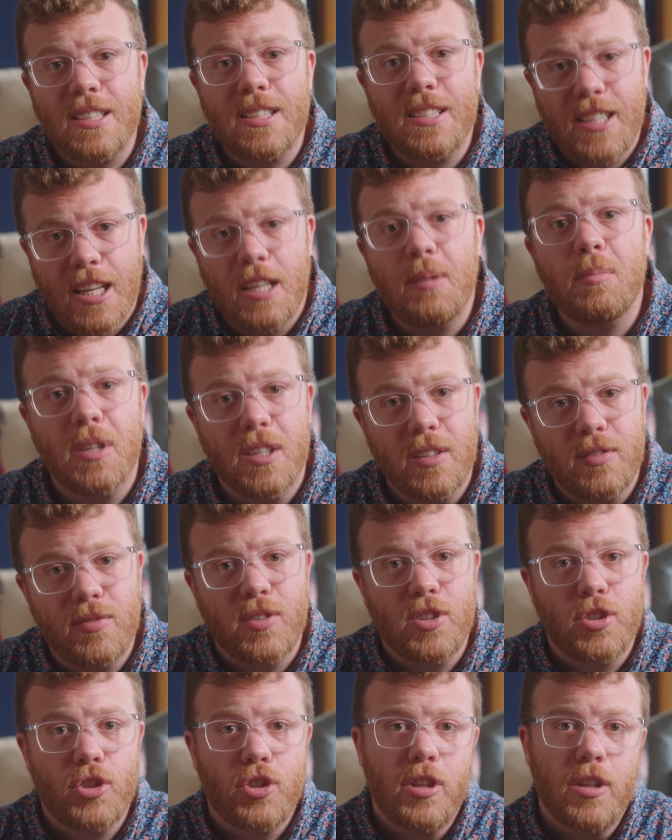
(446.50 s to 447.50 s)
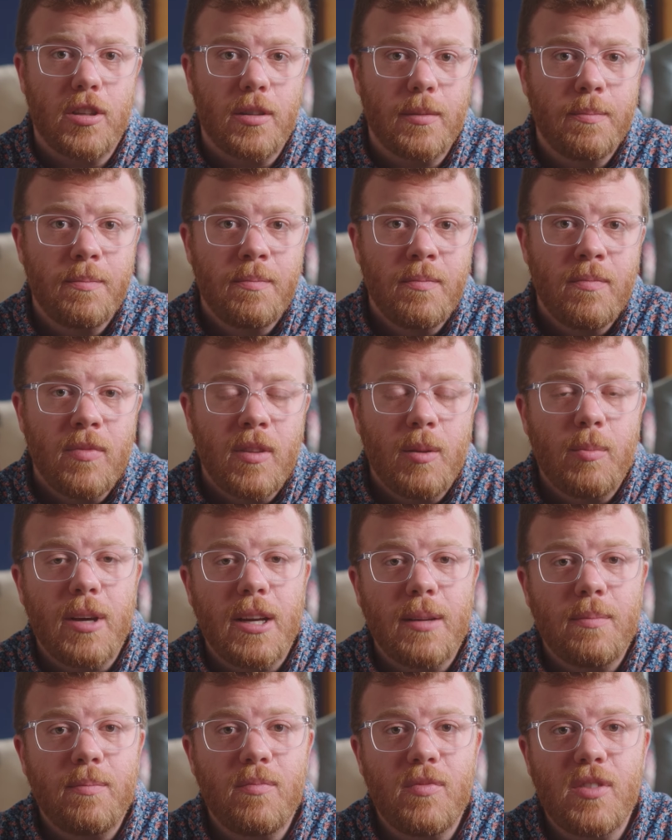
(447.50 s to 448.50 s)
statement, for sure,
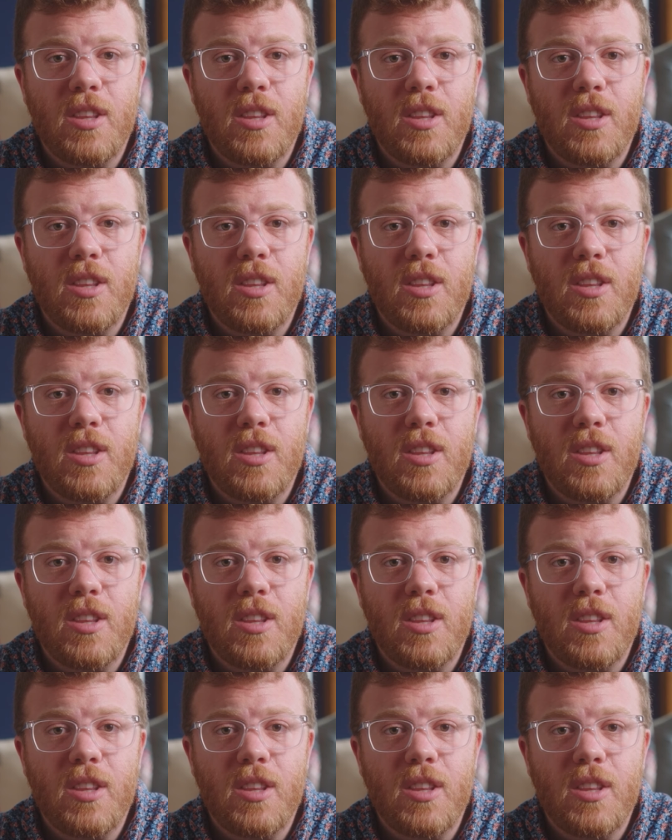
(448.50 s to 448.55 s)
but